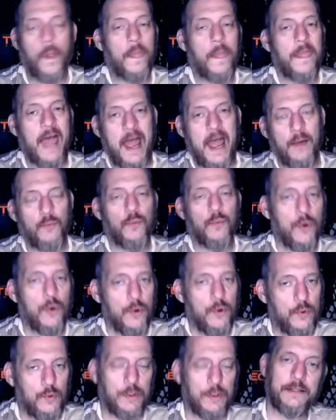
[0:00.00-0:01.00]
That
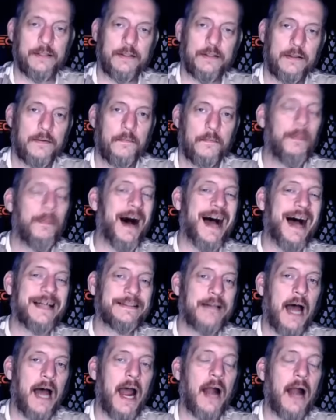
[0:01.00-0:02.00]
ruined my
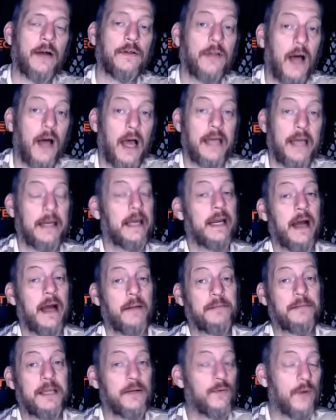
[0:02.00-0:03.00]
entire night, and
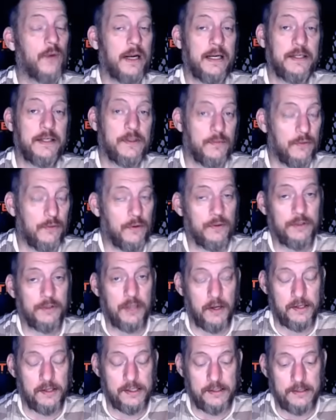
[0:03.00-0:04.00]
I'm getting ready to ruin
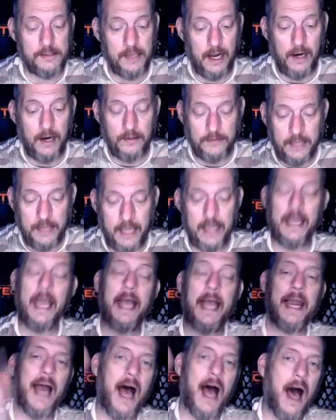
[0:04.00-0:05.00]
y'all's entire day,
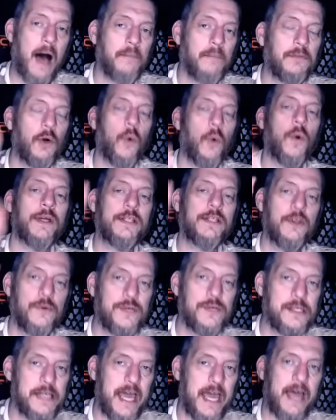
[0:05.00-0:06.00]
and I'm going
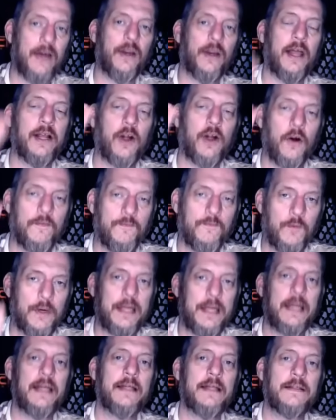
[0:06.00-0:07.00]
to sound like our
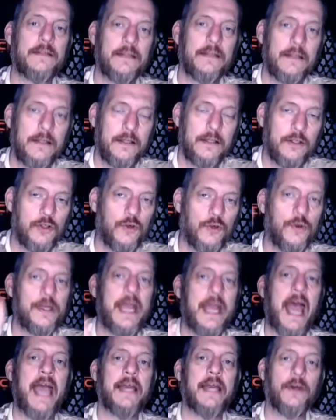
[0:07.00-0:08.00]
friend
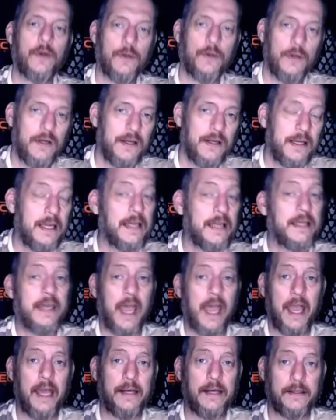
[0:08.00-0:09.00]
creator in
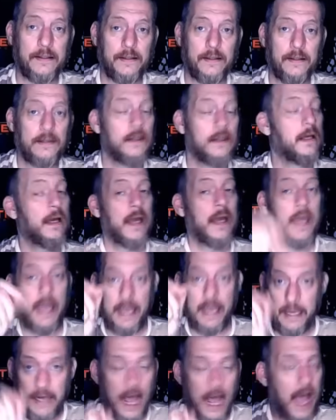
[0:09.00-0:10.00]
Canada,
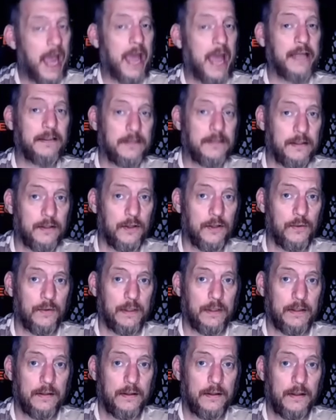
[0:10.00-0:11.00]
and I hate to
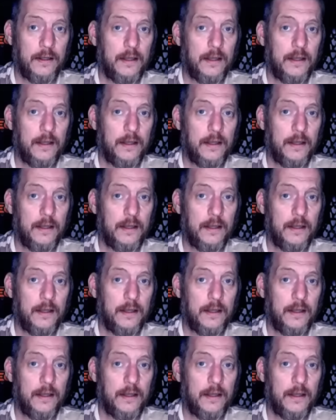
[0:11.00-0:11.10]
do it,